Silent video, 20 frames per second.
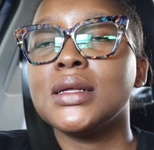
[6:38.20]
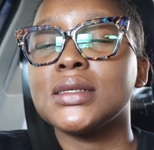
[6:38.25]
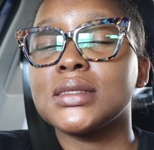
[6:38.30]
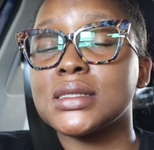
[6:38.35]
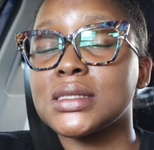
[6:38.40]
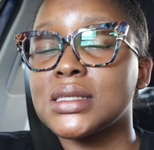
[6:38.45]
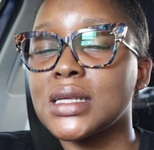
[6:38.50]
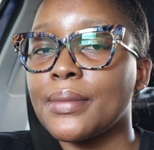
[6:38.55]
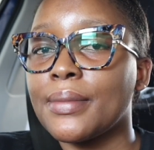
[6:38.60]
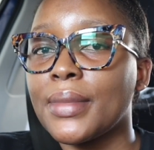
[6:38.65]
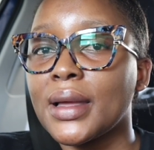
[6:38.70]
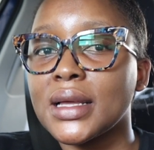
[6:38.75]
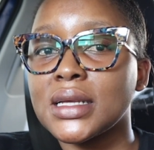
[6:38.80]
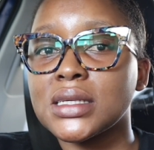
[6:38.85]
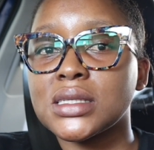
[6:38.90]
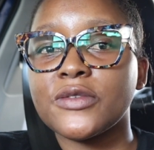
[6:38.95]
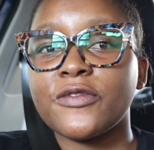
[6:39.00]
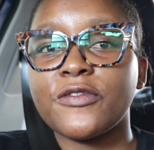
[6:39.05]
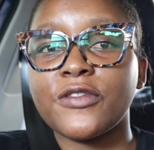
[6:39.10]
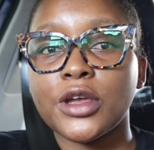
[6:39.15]
December
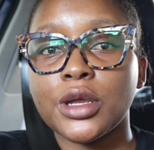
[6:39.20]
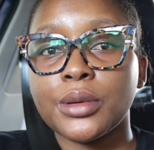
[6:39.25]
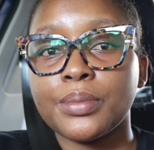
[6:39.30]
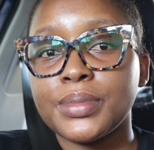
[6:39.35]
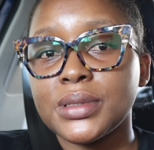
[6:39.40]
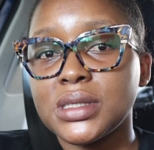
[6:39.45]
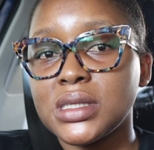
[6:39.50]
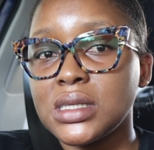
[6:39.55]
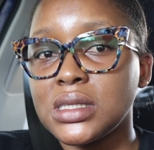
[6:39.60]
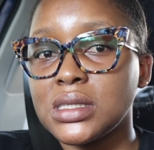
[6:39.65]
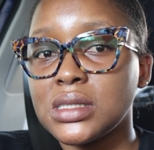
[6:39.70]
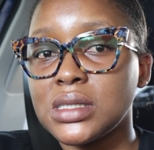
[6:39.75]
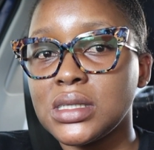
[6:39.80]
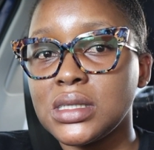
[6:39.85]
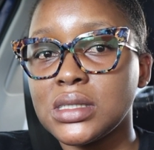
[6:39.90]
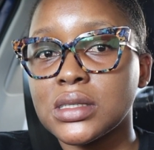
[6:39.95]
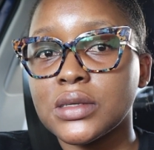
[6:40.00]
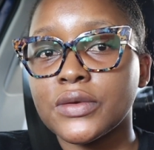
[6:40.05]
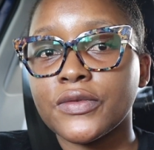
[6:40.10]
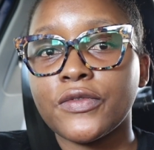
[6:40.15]
is a very busy
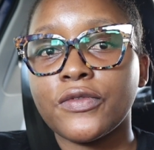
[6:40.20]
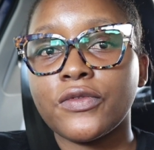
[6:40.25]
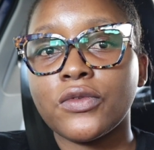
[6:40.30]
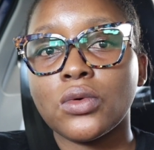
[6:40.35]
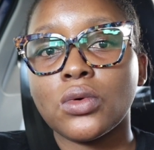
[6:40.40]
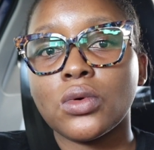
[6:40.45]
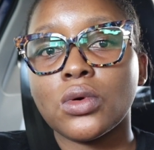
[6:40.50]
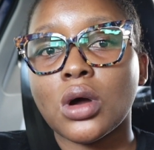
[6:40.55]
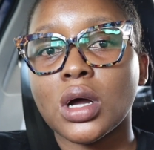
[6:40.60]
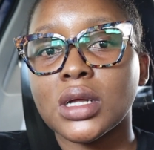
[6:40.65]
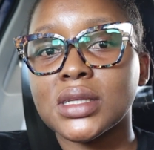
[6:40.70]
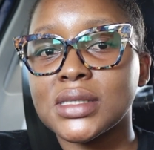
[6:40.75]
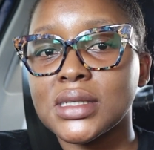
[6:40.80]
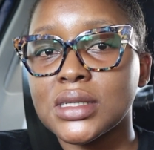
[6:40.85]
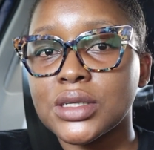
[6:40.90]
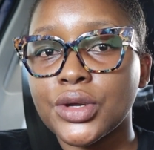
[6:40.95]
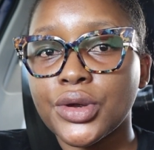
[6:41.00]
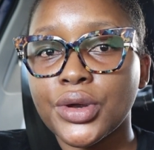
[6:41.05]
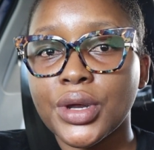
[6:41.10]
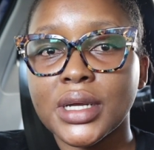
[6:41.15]
season for
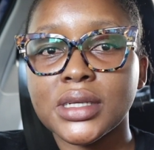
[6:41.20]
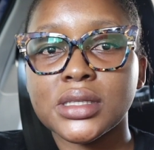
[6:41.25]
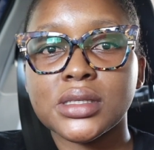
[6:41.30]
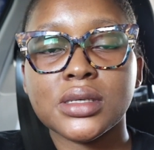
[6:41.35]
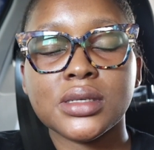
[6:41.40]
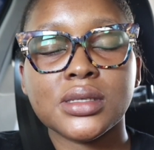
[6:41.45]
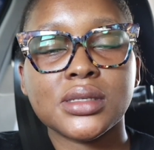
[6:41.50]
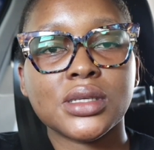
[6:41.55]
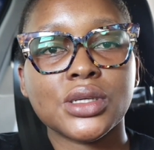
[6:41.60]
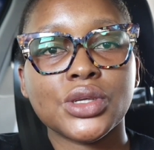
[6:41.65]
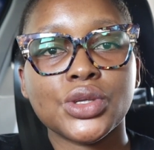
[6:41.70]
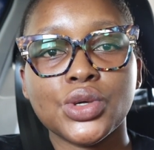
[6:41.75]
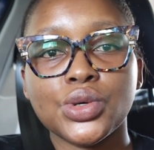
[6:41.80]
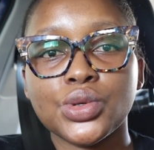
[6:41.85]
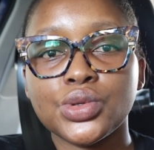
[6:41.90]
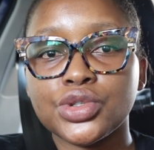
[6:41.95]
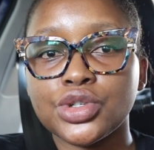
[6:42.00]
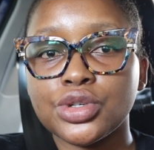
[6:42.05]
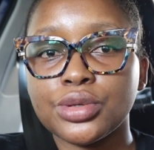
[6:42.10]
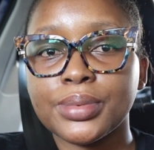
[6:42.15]
content creators and
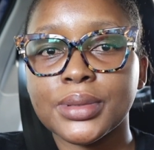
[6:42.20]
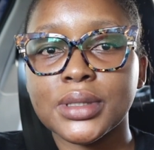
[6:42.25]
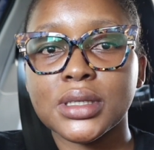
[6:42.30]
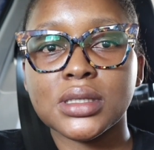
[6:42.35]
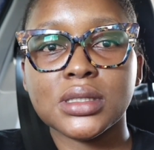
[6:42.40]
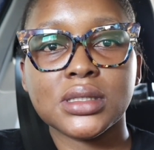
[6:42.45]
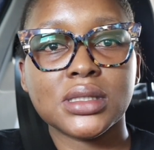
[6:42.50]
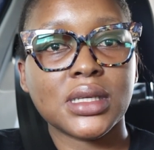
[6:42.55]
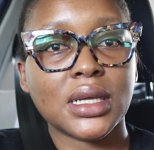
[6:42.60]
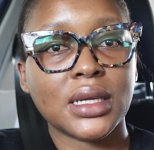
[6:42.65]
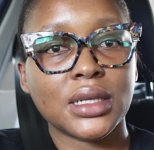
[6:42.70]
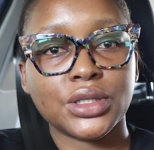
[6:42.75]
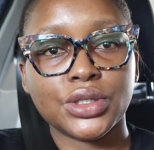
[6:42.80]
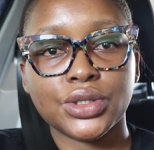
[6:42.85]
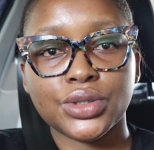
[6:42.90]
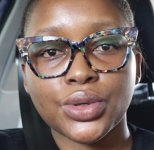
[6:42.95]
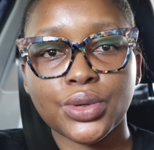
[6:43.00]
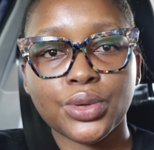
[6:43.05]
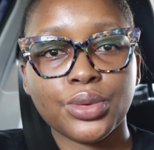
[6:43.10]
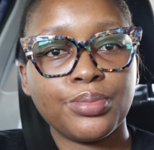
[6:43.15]
YouTubers and,
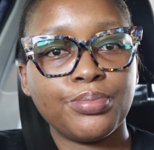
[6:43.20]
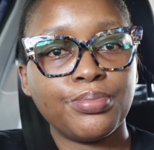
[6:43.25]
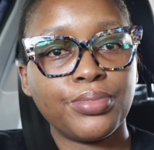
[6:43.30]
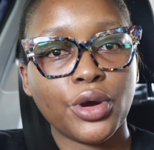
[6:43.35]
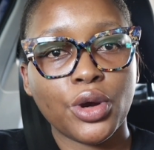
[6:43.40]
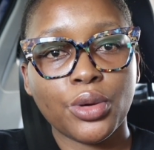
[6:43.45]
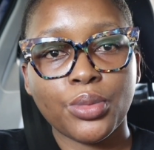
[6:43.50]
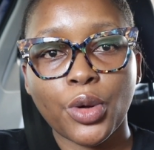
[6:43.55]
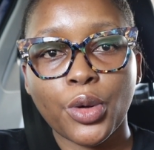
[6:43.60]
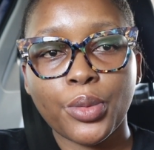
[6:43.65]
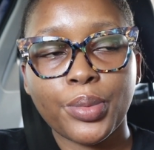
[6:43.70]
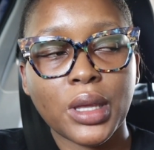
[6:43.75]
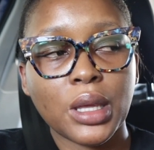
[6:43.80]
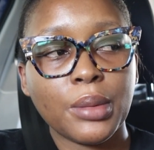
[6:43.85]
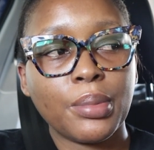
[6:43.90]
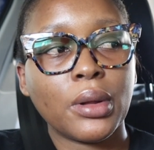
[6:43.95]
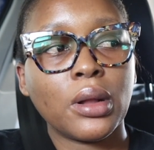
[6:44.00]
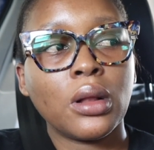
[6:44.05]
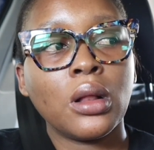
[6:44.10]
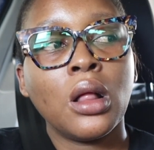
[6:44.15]
you know, promo
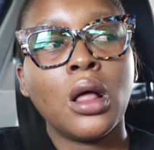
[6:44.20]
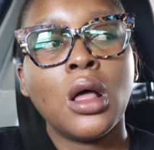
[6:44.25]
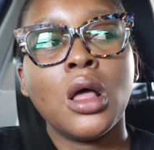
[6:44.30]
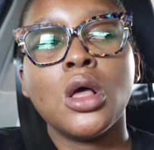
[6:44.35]
people.